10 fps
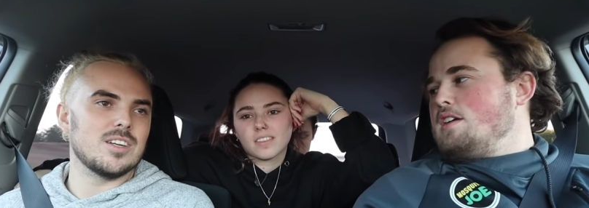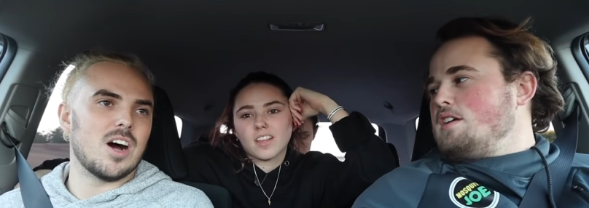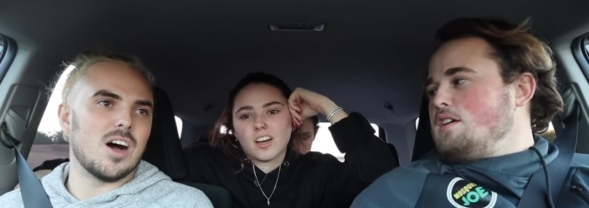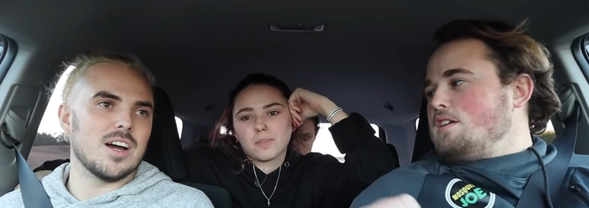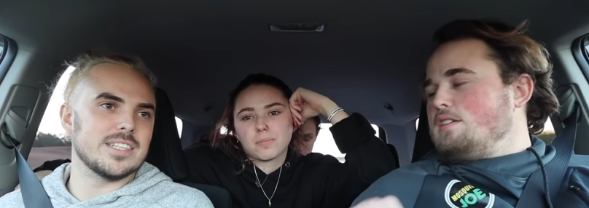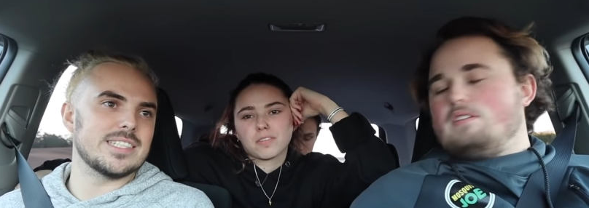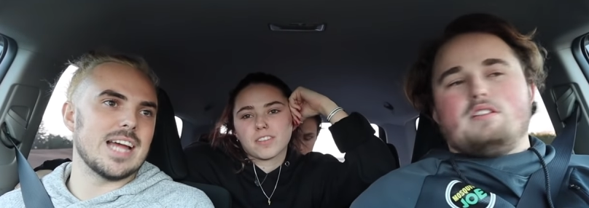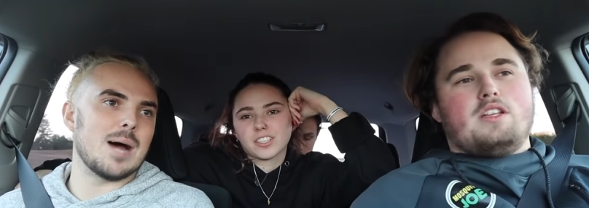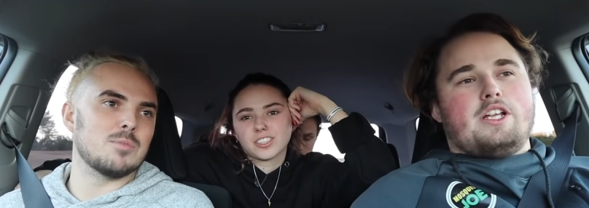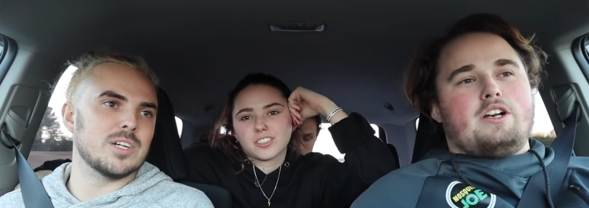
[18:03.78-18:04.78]
Speaker 1: not
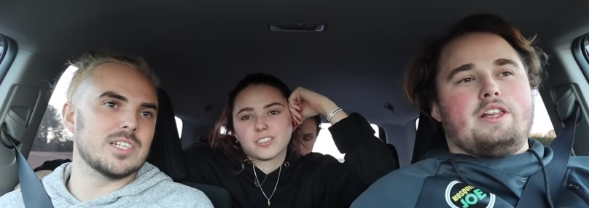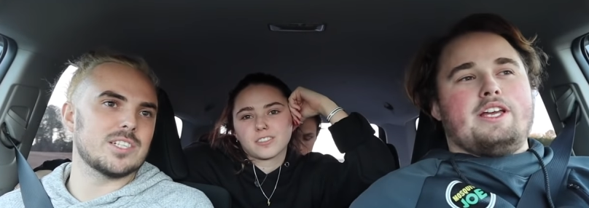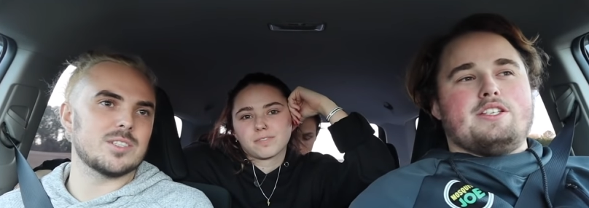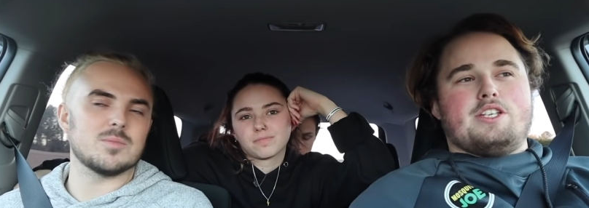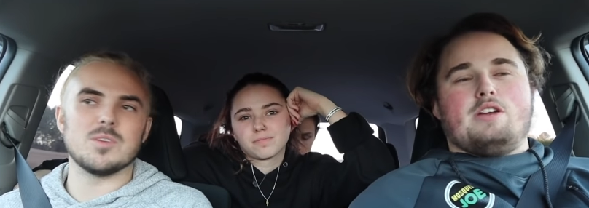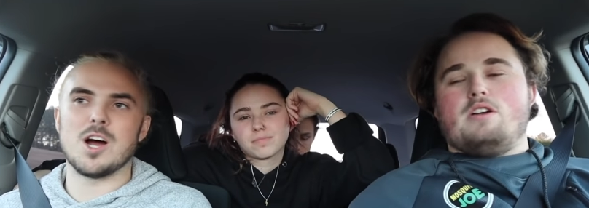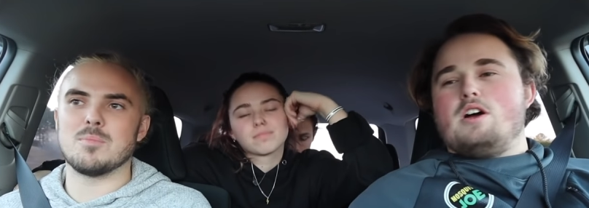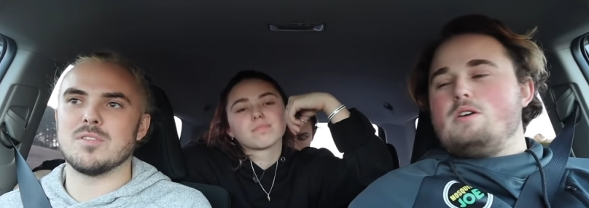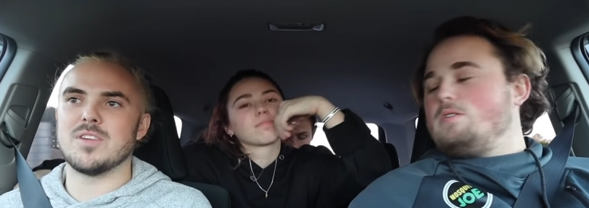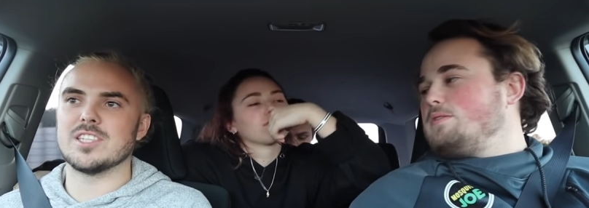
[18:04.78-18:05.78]
established, literally
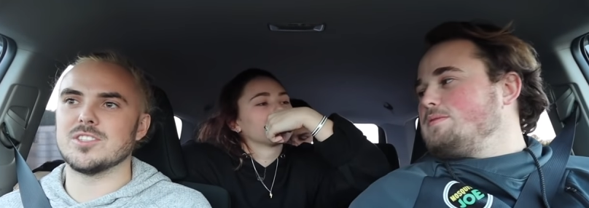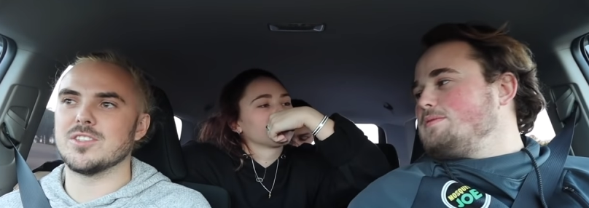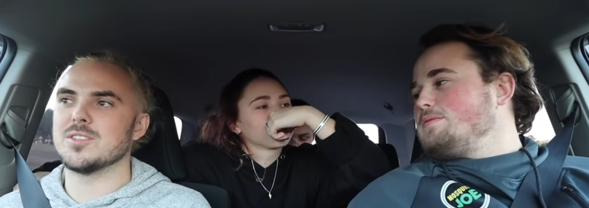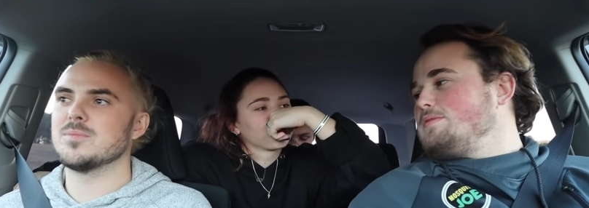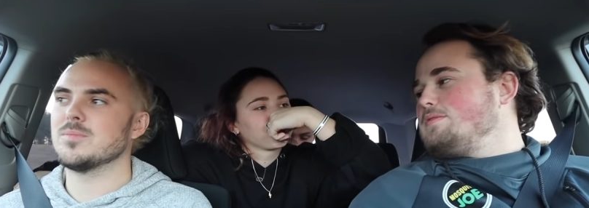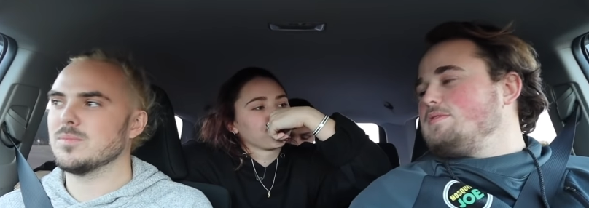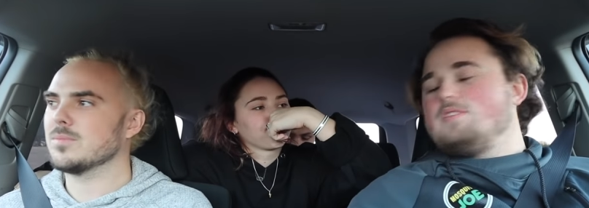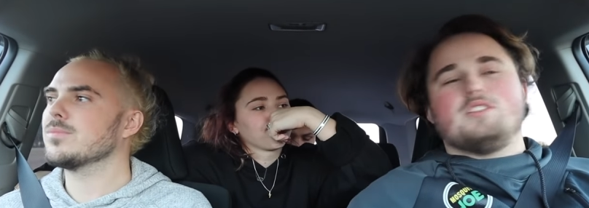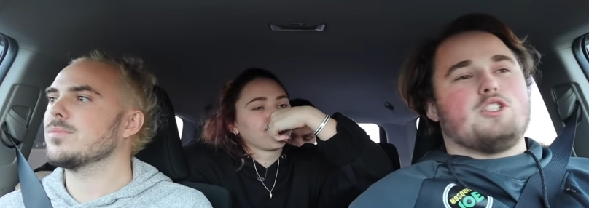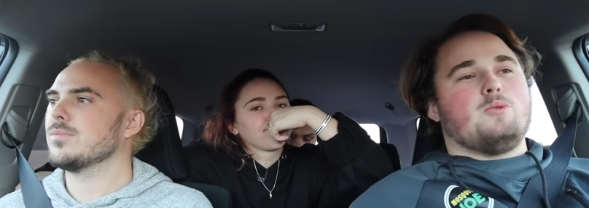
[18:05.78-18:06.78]
zero professional,
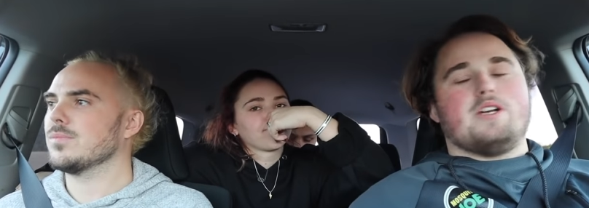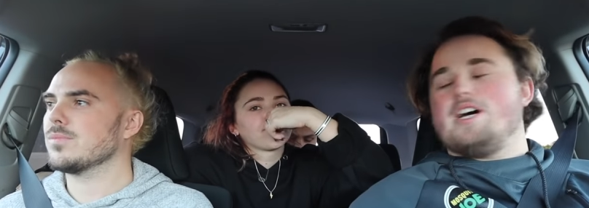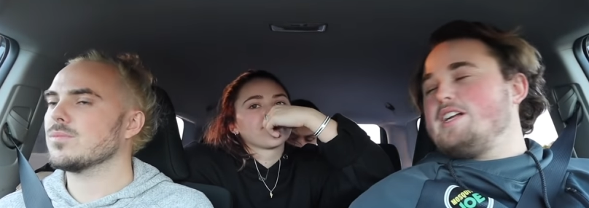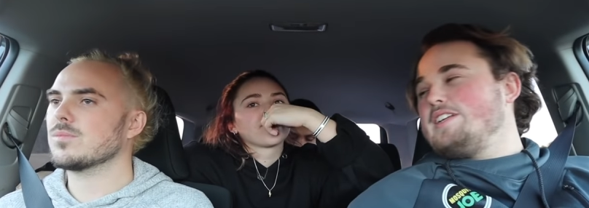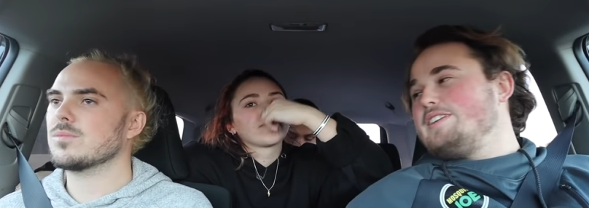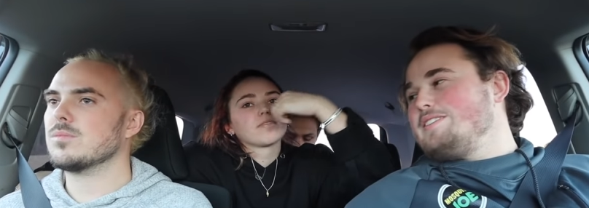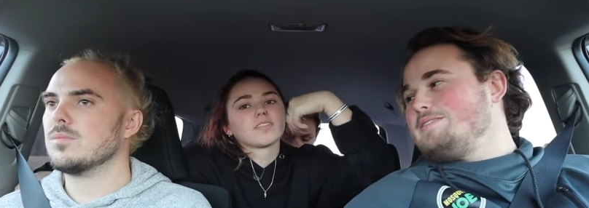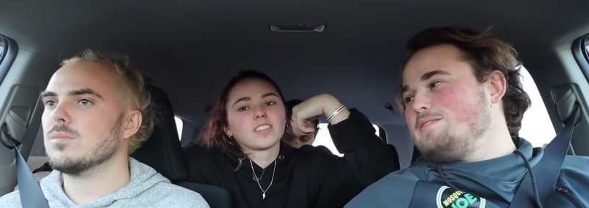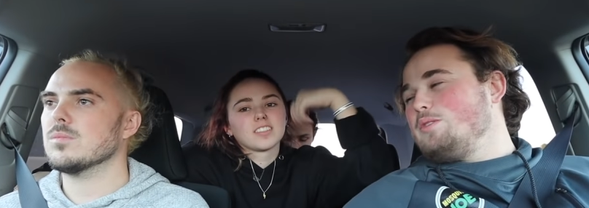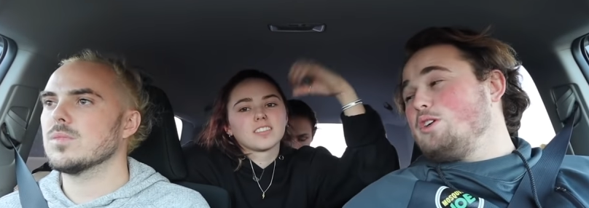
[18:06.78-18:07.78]
to
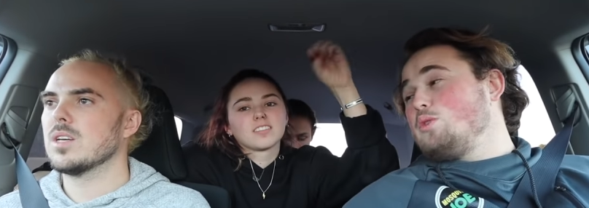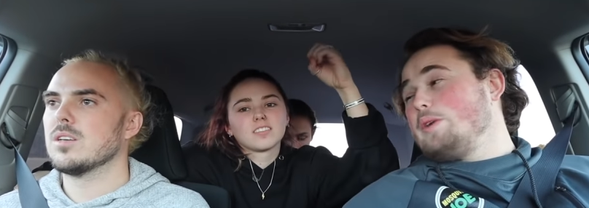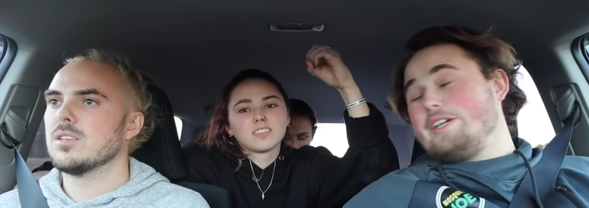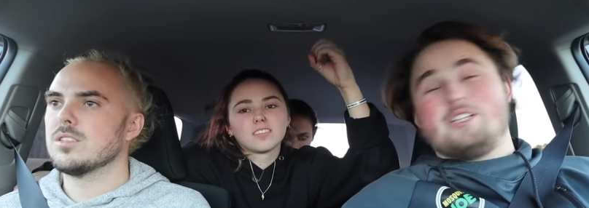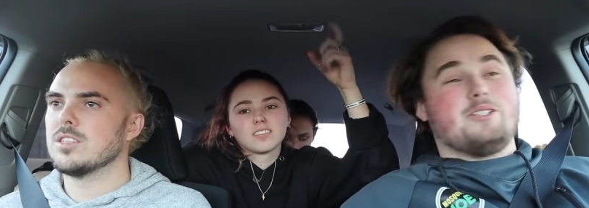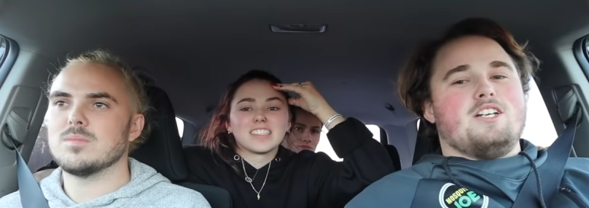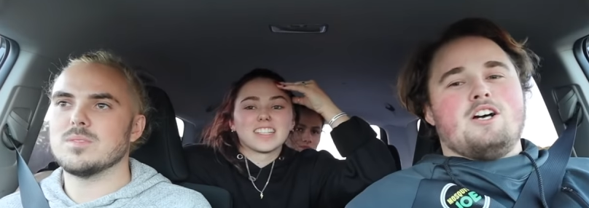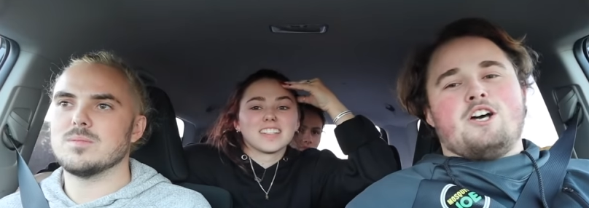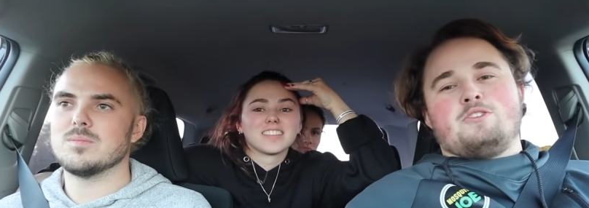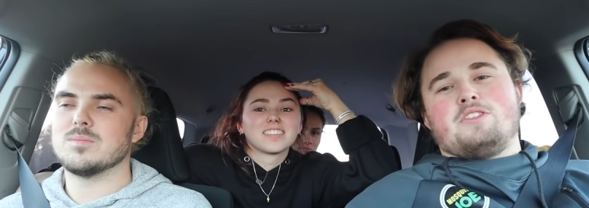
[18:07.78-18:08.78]
100 real quick. So,
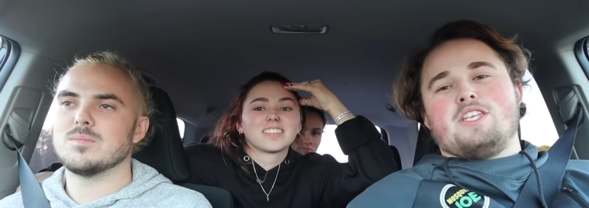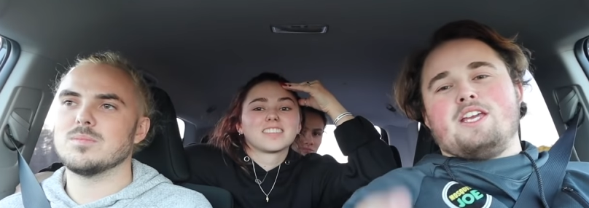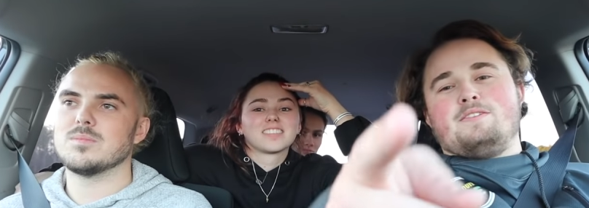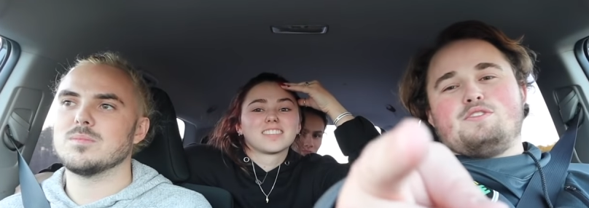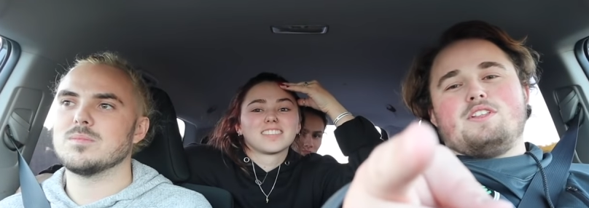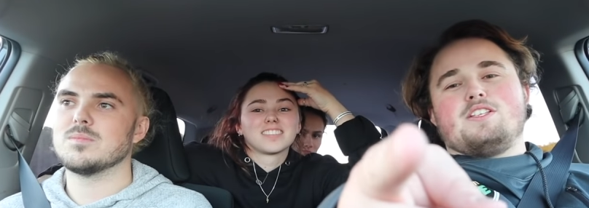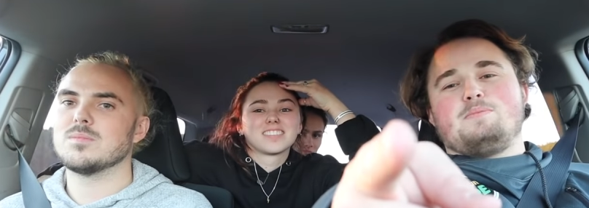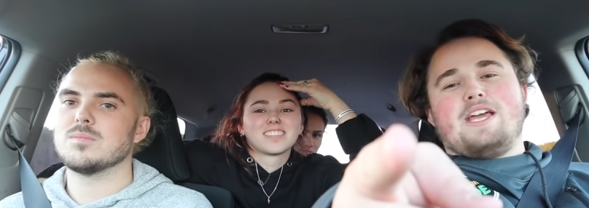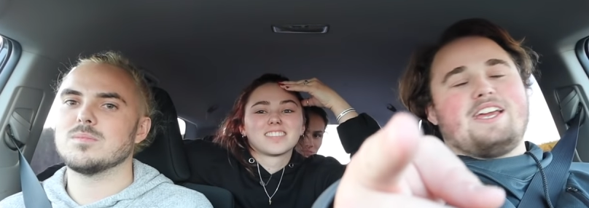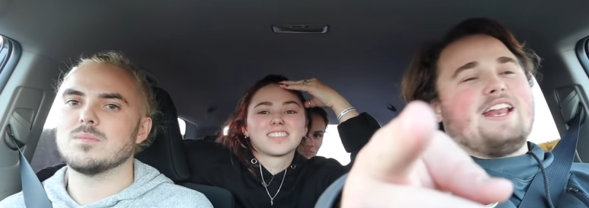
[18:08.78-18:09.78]
yeah. 100 thieves, let's
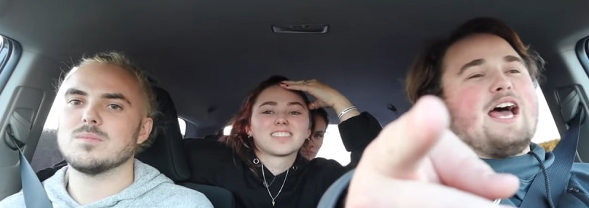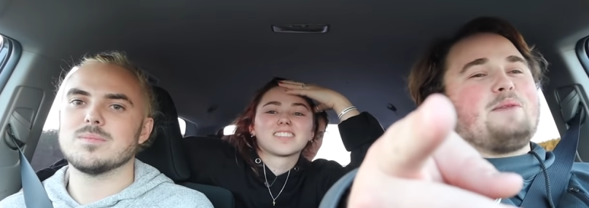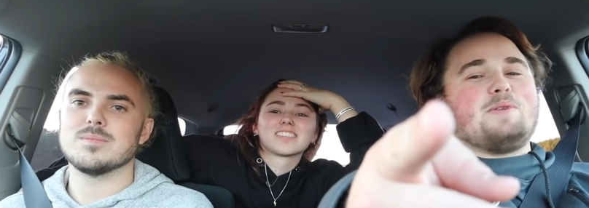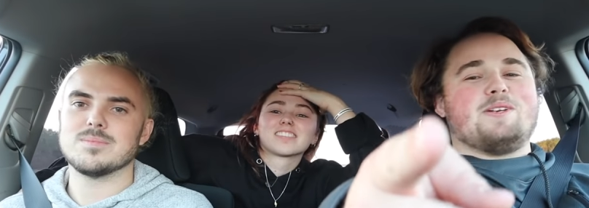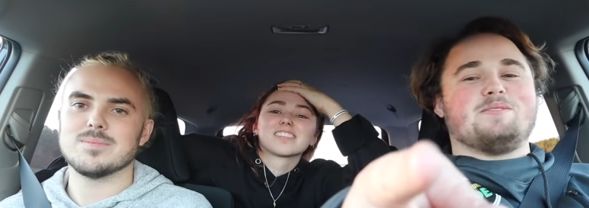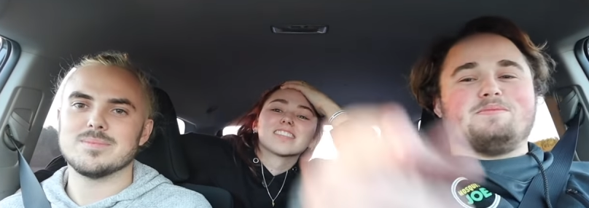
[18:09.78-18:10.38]
make it happen